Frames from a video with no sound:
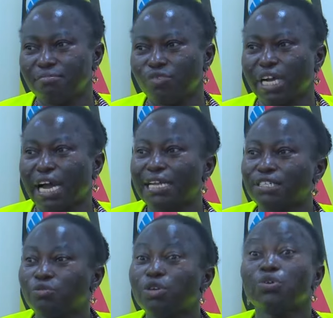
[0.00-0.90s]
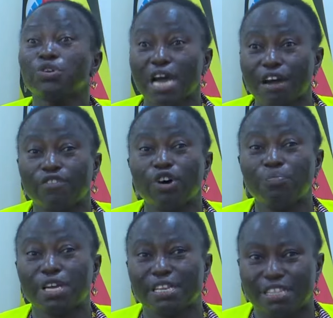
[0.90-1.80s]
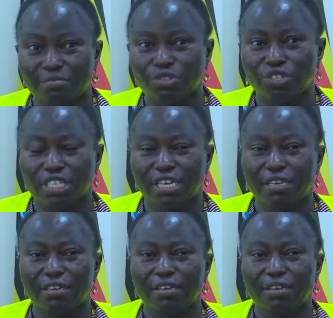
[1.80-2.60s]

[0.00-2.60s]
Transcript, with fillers: We can't, we would have opened them today,